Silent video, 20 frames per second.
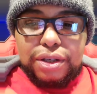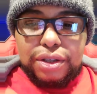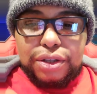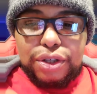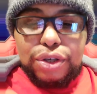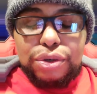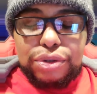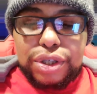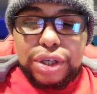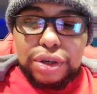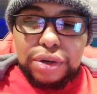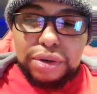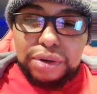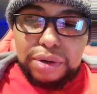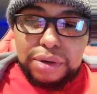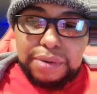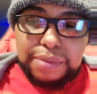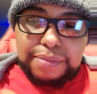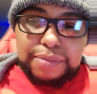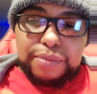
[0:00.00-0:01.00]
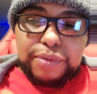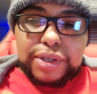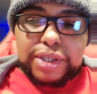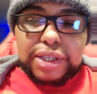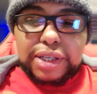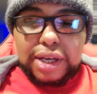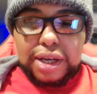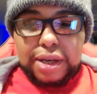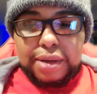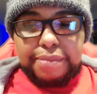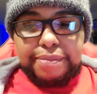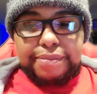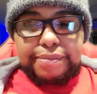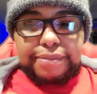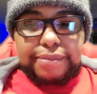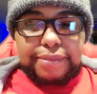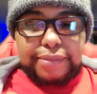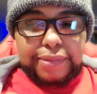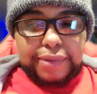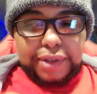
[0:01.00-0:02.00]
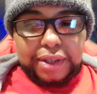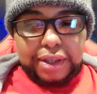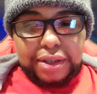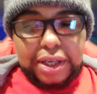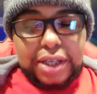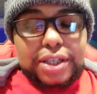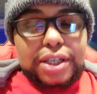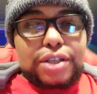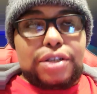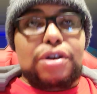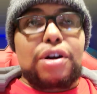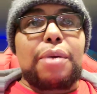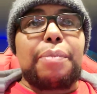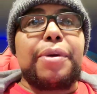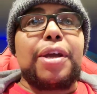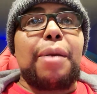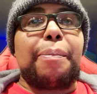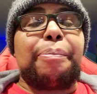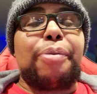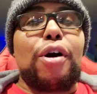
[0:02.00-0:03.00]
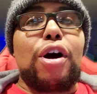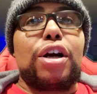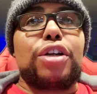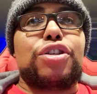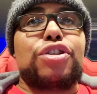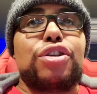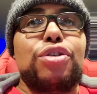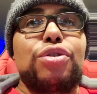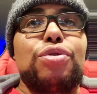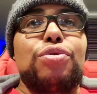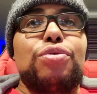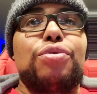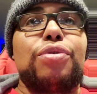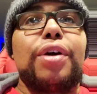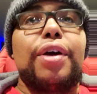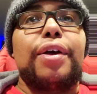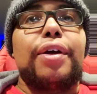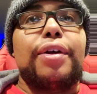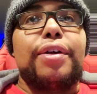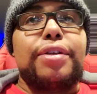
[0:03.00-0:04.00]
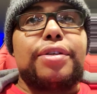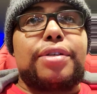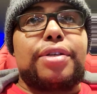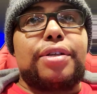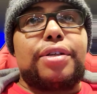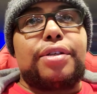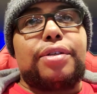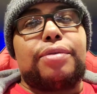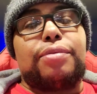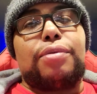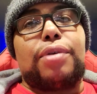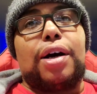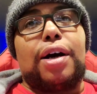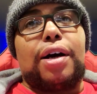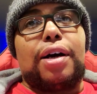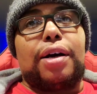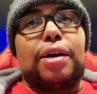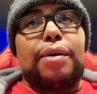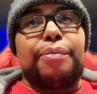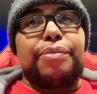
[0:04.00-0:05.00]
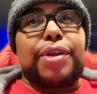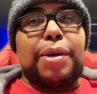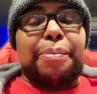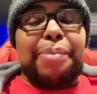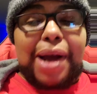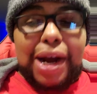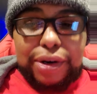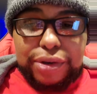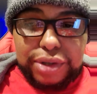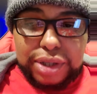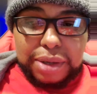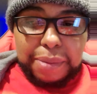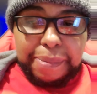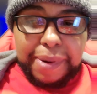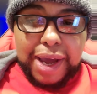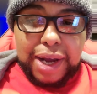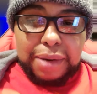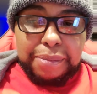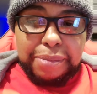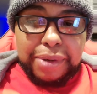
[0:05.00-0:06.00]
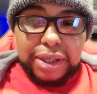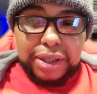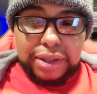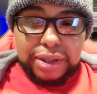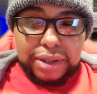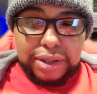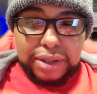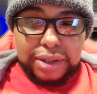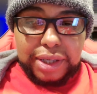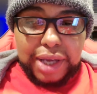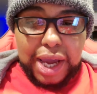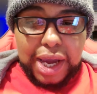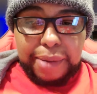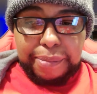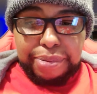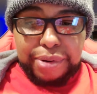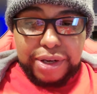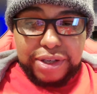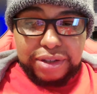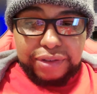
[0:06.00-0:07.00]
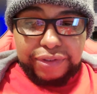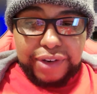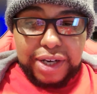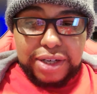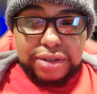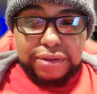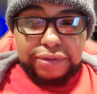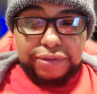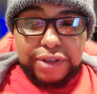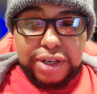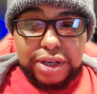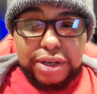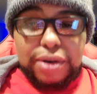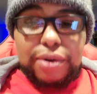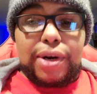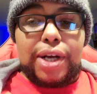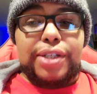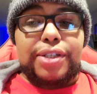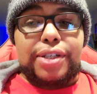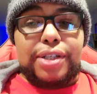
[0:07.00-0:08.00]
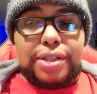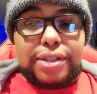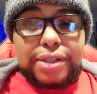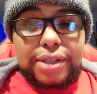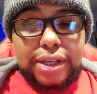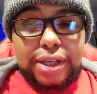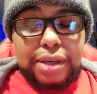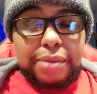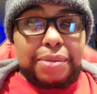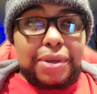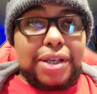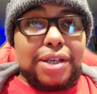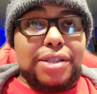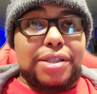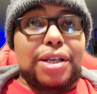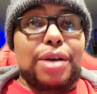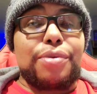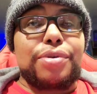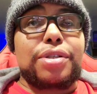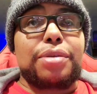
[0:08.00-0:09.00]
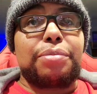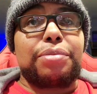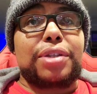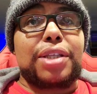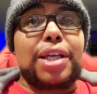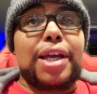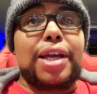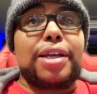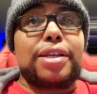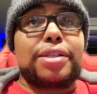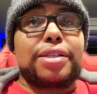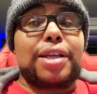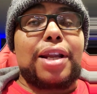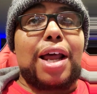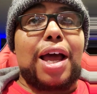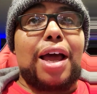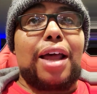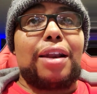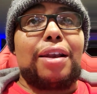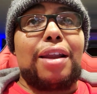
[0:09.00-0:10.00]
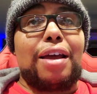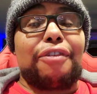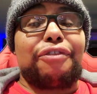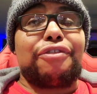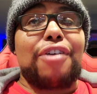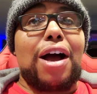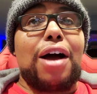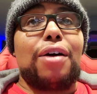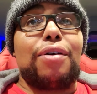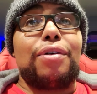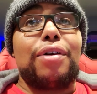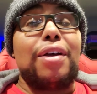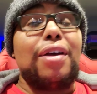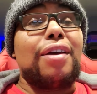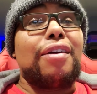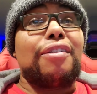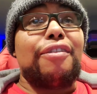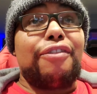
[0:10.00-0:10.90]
YouTube, what's up? This is going to be a part two to the backwards compatibility game preservation video I just did, because there were some things that I left out.